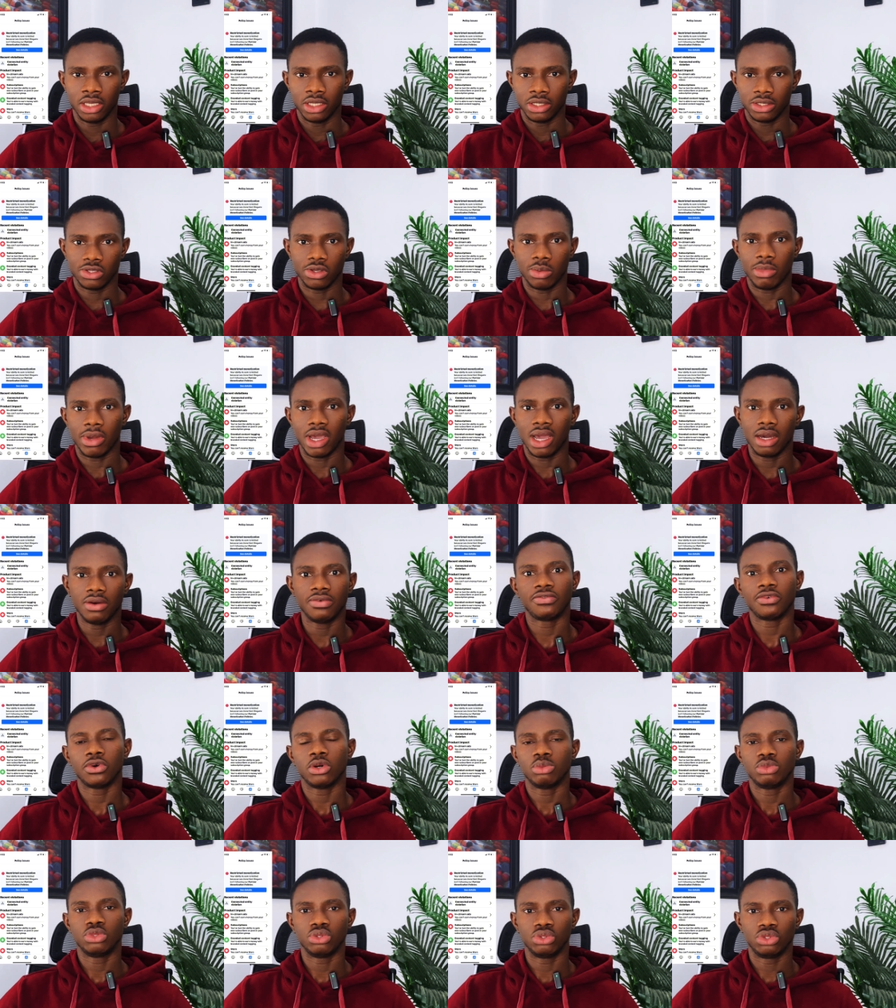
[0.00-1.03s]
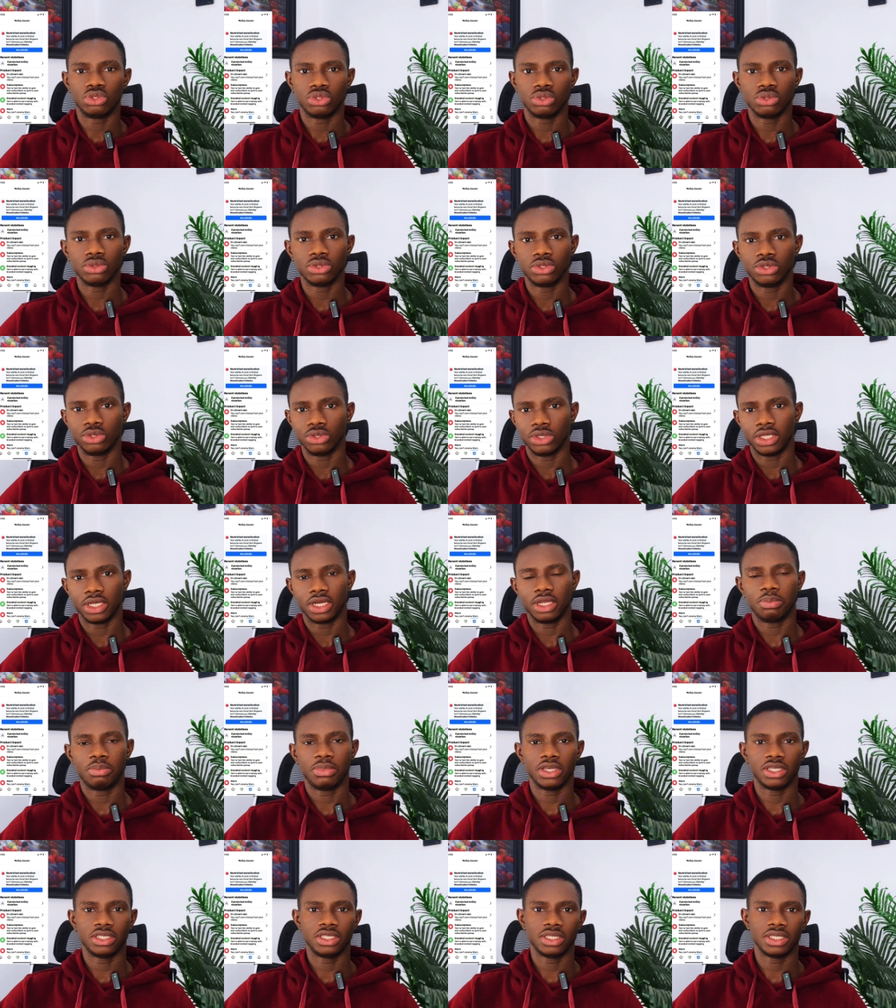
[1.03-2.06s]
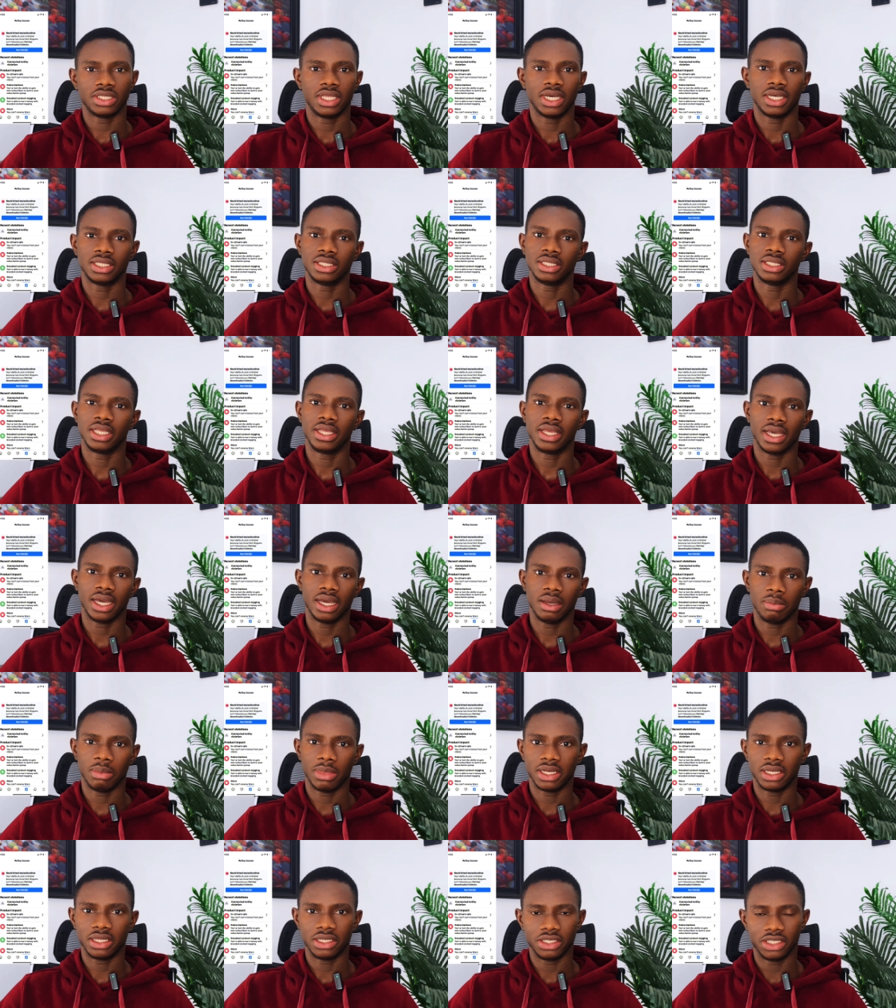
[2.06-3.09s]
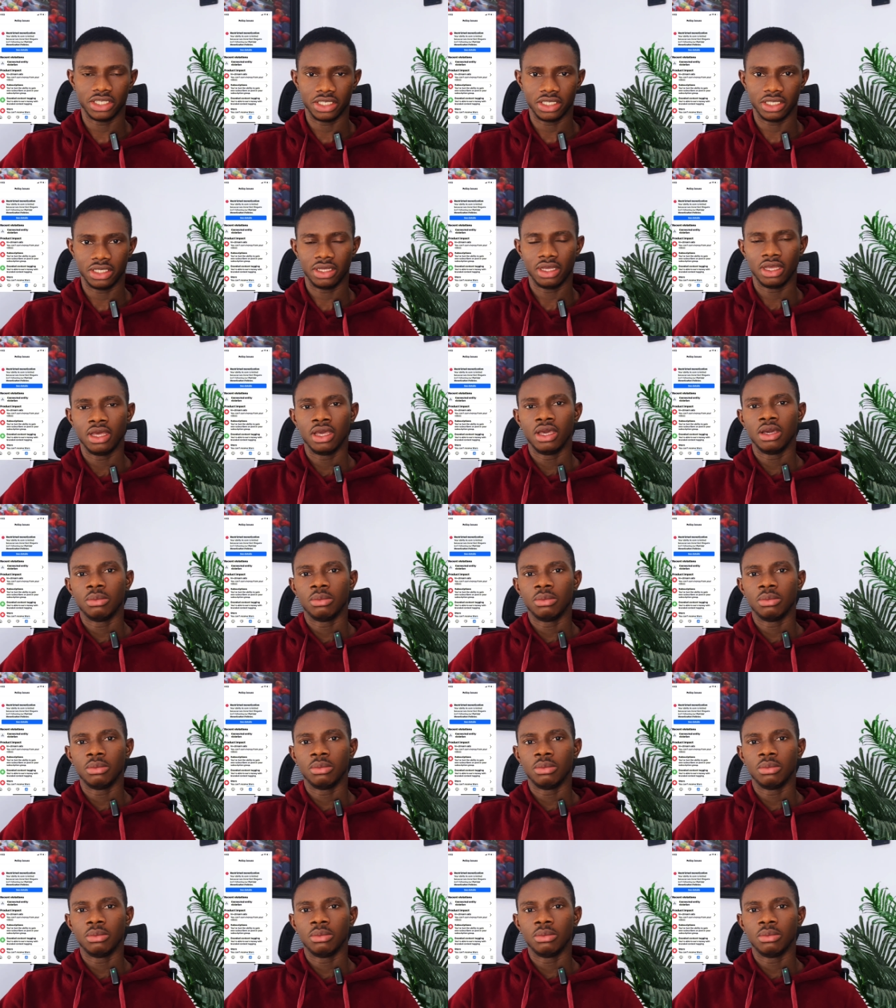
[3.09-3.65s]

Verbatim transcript: Some have up to two to three pages that they are managing